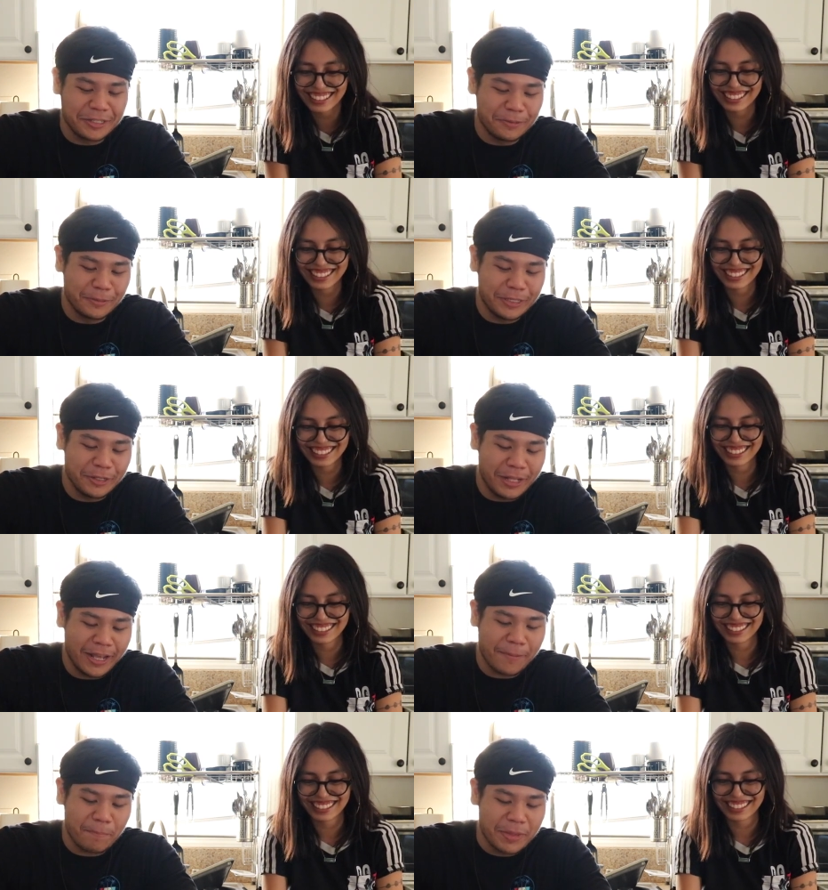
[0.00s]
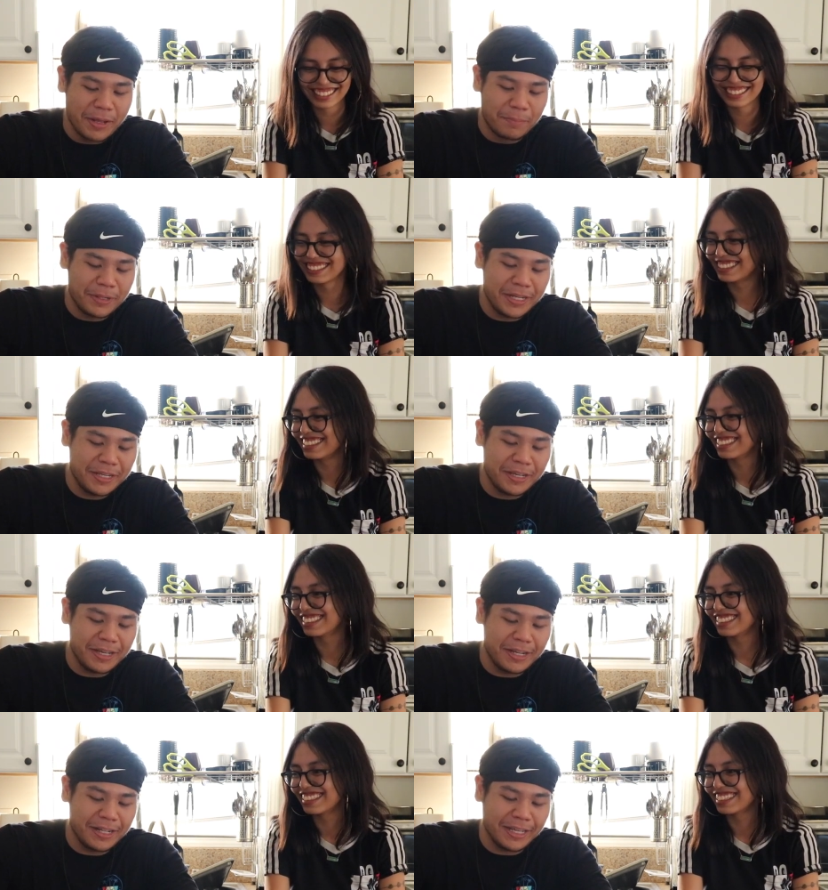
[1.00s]
Speaker 1: So when you like plate
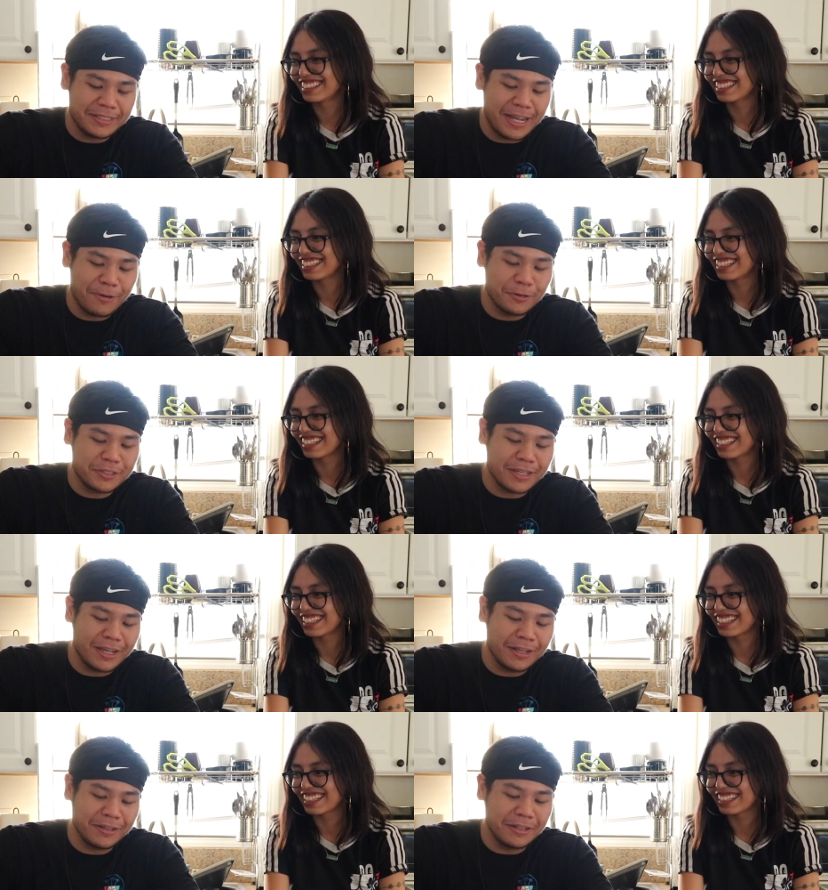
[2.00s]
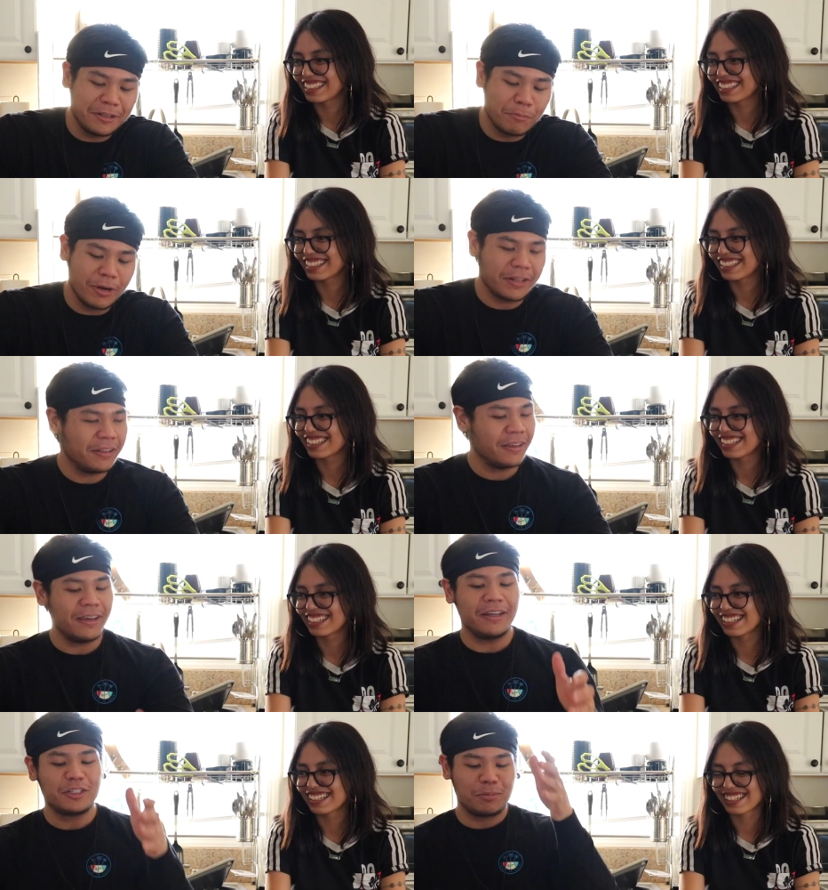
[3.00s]
it like tower style and then you break
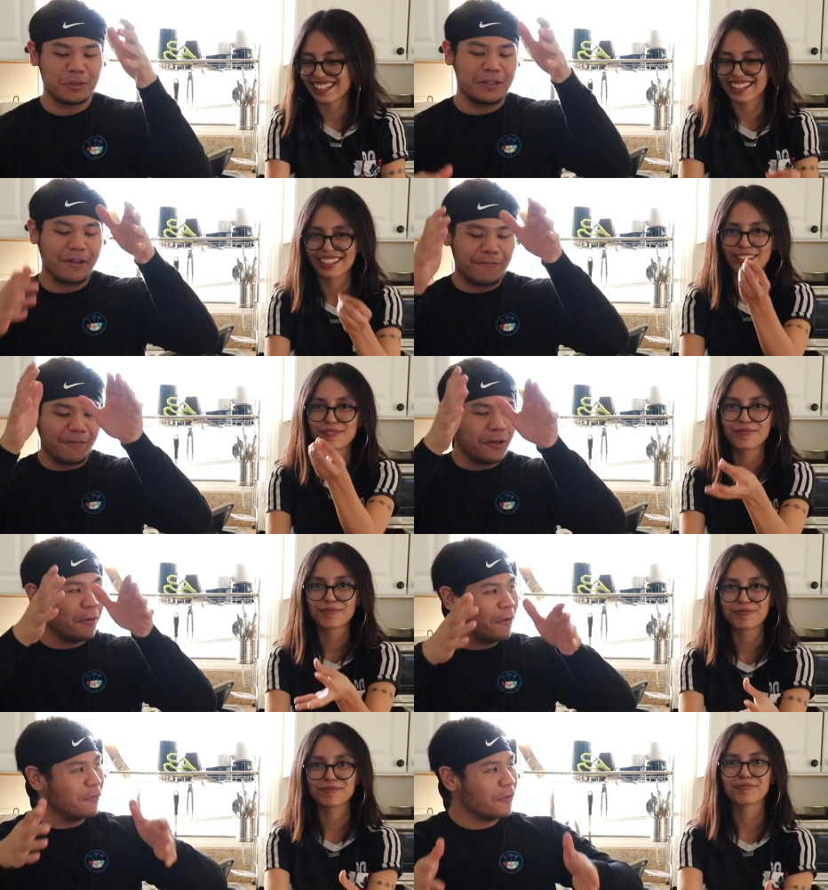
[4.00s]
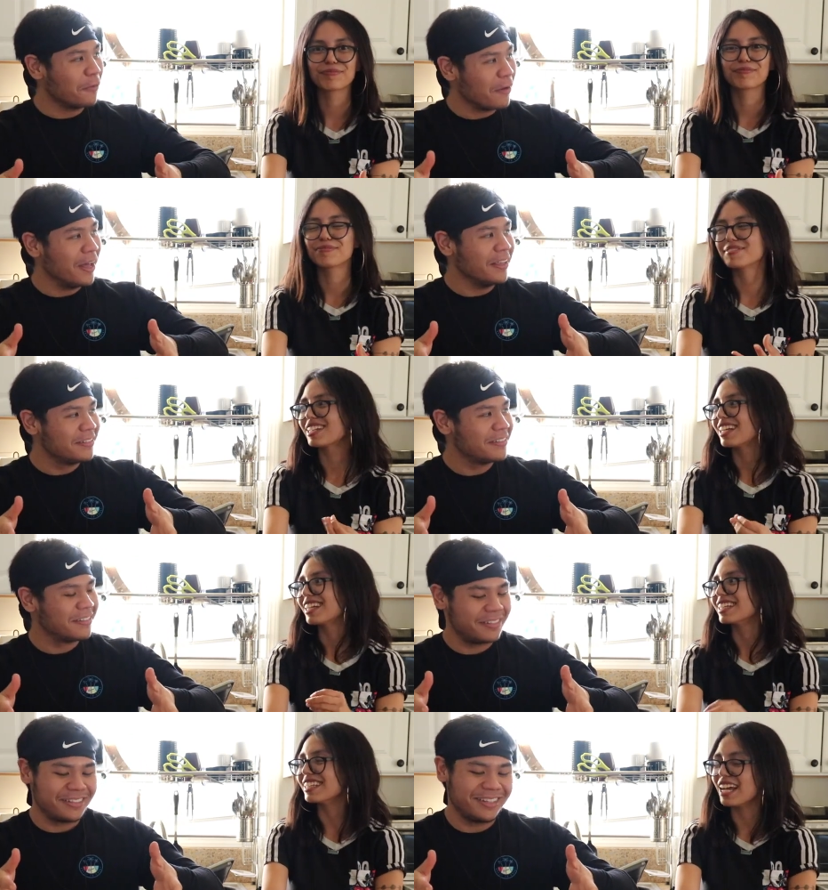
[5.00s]
the egg, it's supposed to like flow over the
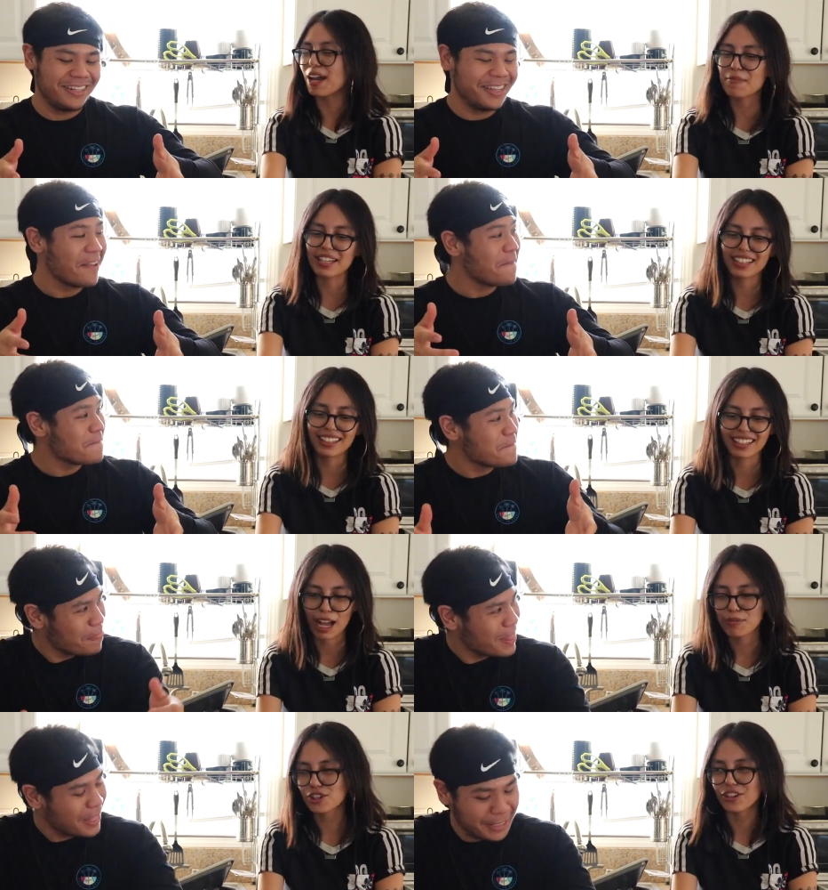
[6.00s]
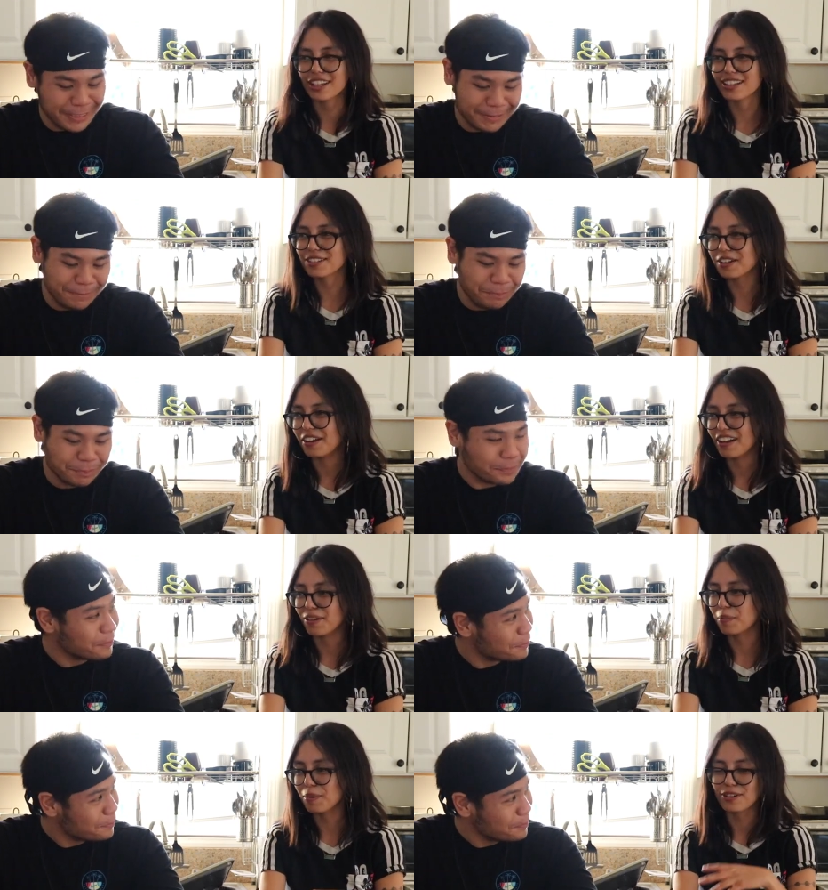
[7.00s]
rice.
Speaker 2: Yeah, I mean, I'm sure that's not
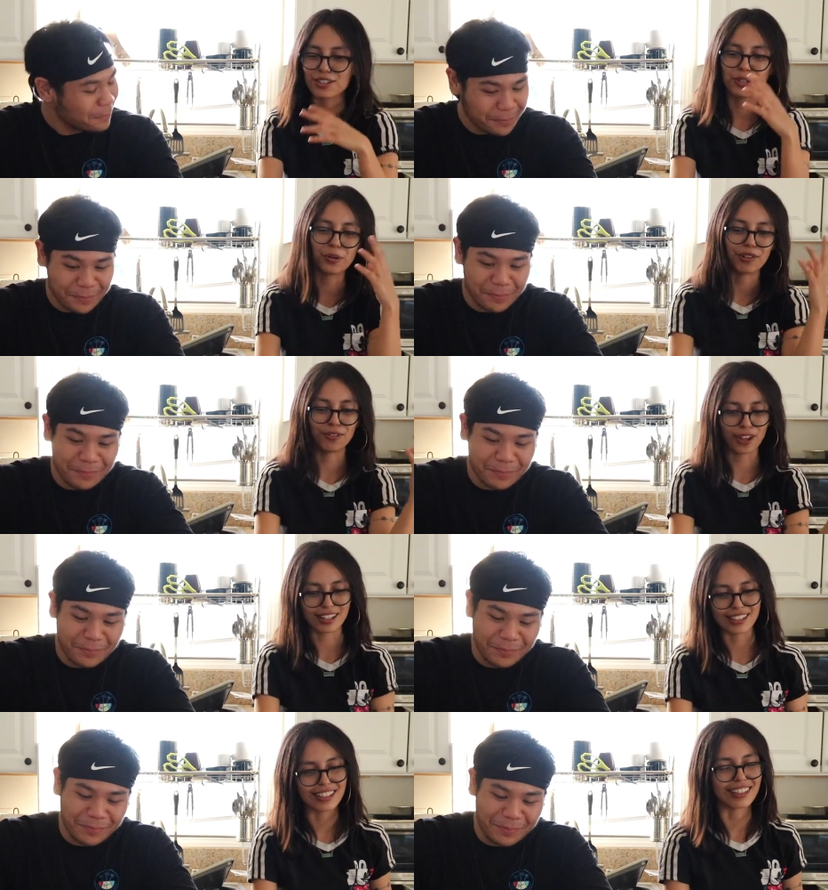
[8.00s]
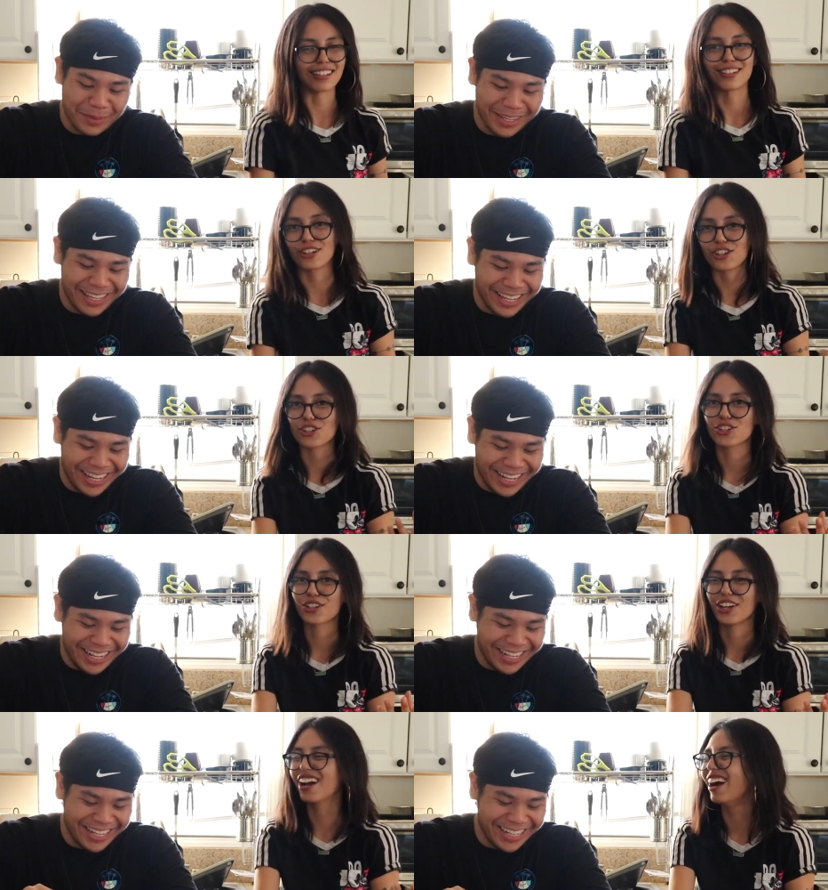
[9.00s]
how the person who invented the
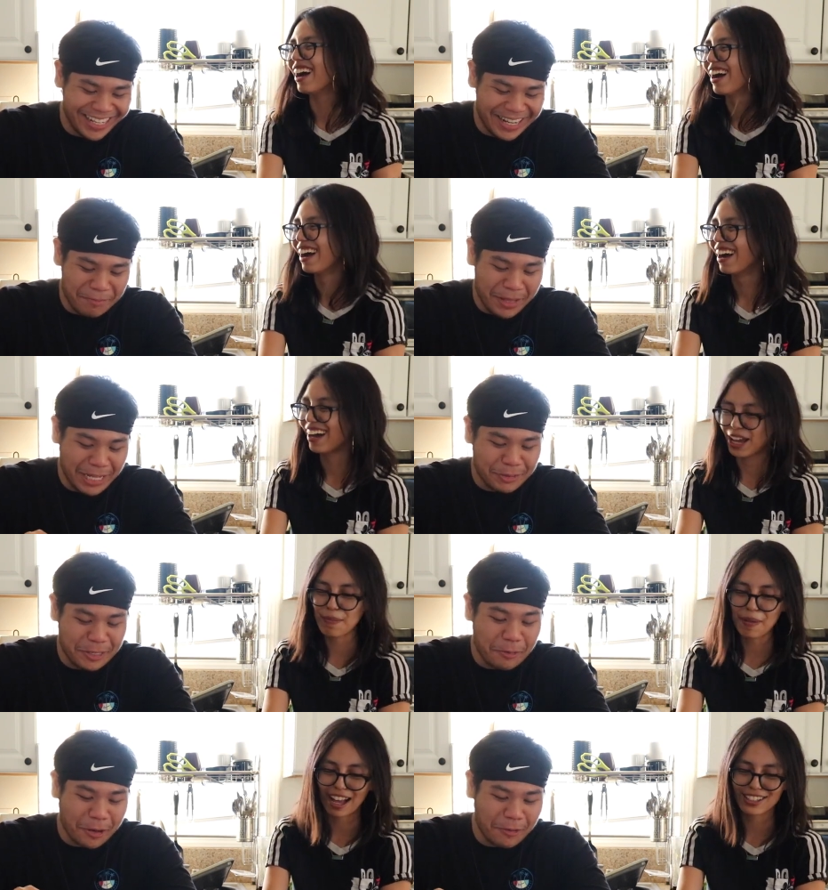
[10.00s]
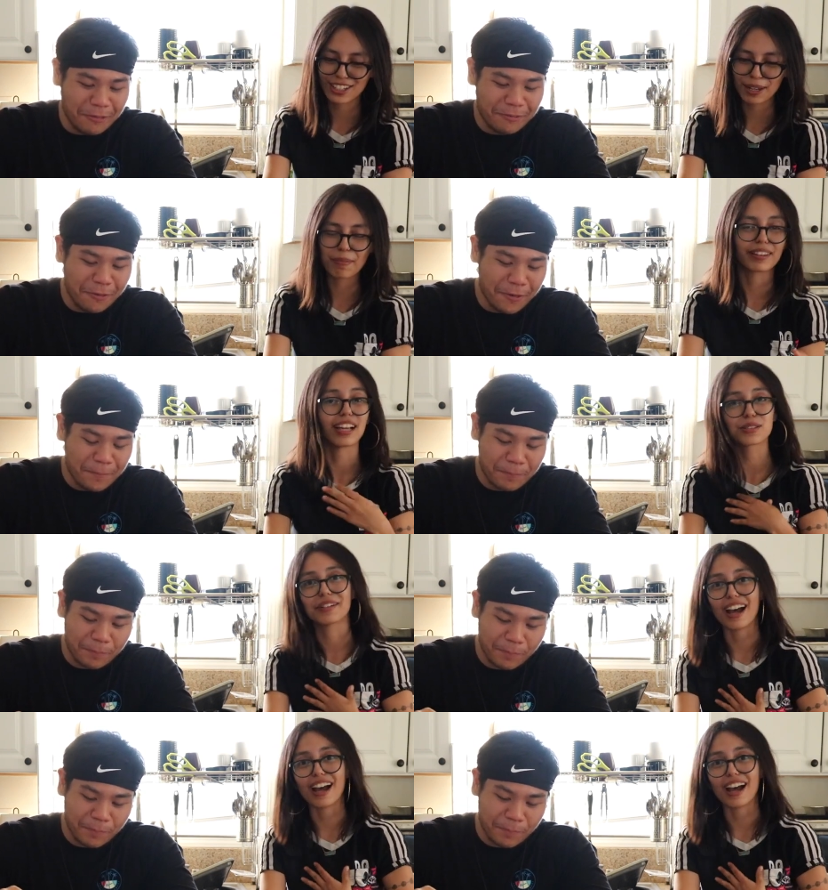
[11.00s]
dish but that's what imagined it, but that's what